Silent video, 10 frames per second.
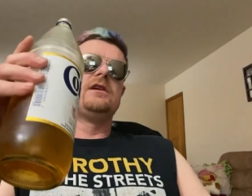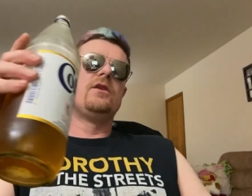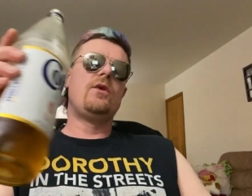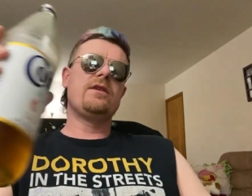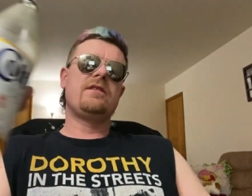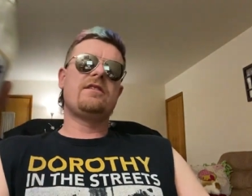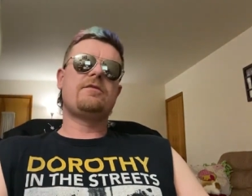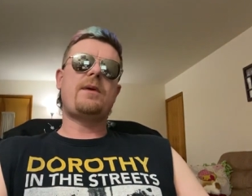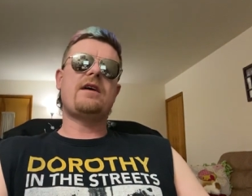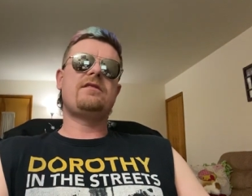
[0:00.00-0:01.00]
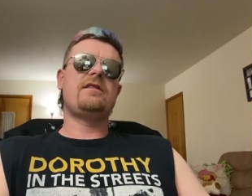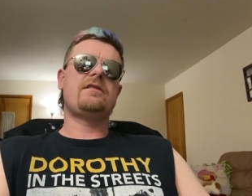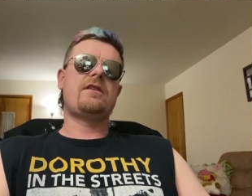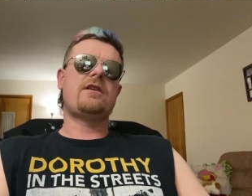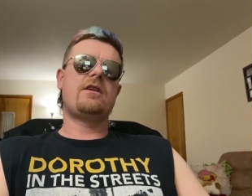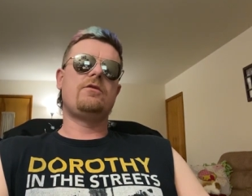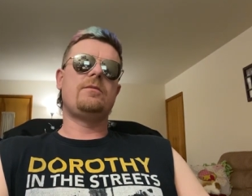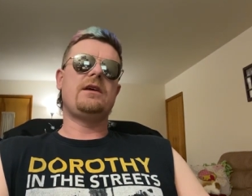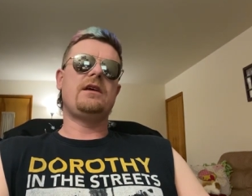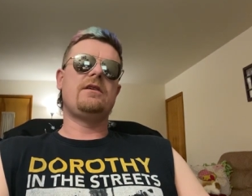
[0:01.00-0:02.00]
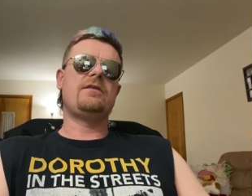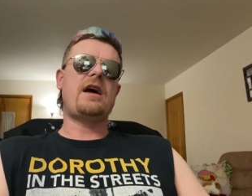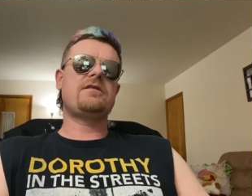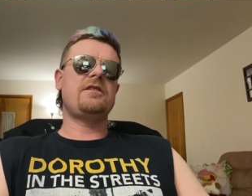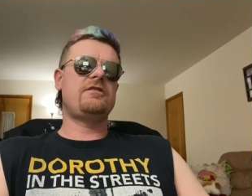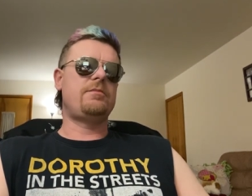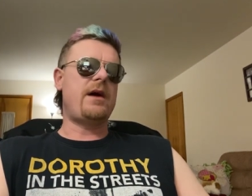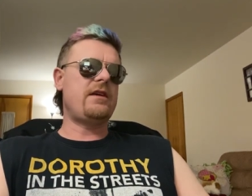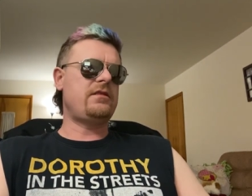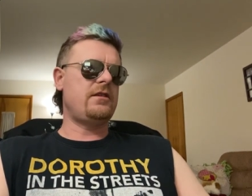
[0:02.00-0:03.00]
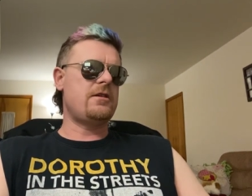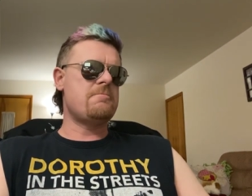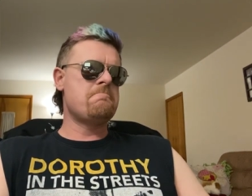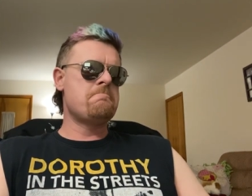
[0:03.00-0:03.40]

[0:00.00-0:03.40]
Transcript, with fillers: Wasn't as spicy as I thought it would be. It was actually spicier